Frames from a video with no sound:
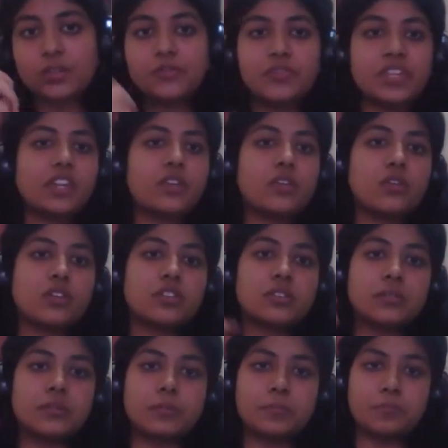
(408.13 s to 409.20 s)
We
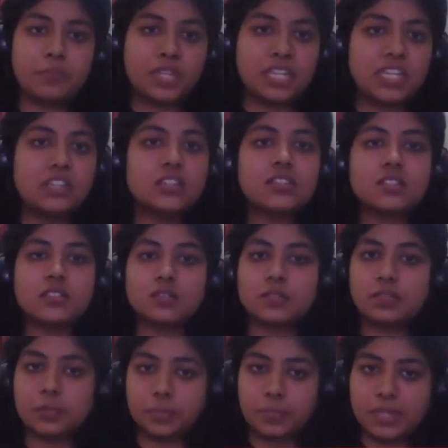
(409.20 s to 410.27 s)
cannot meet
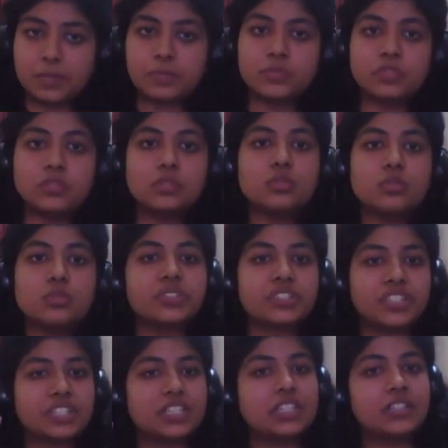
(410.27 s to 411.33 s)
the people who
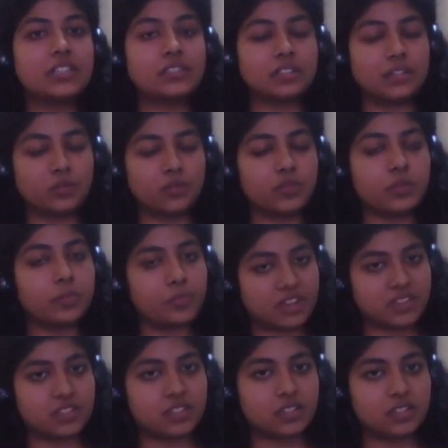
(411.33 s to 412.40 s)
were
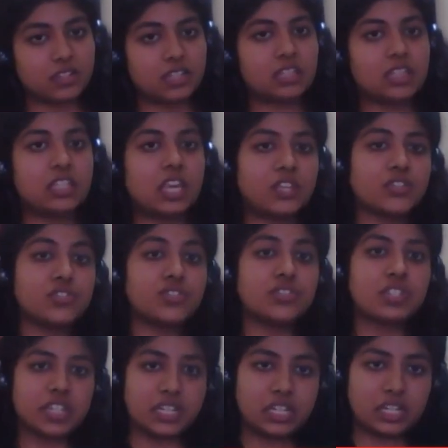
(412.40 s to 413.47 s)
present in the
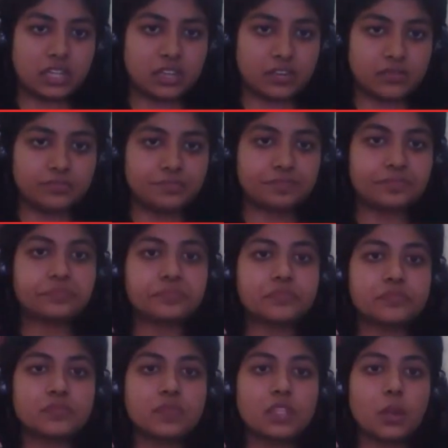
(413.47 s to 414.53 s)
ancient India,
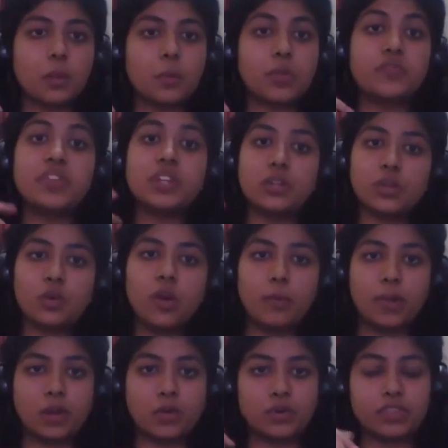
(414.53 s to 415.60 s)
but we know
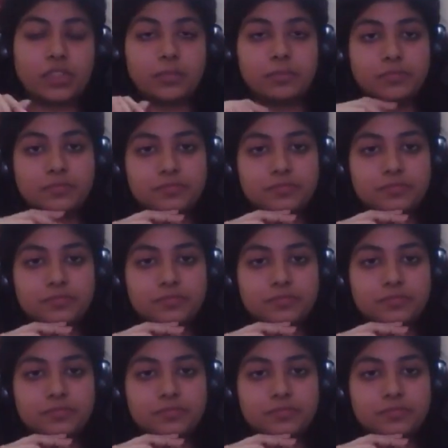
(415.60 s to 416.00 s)
about them.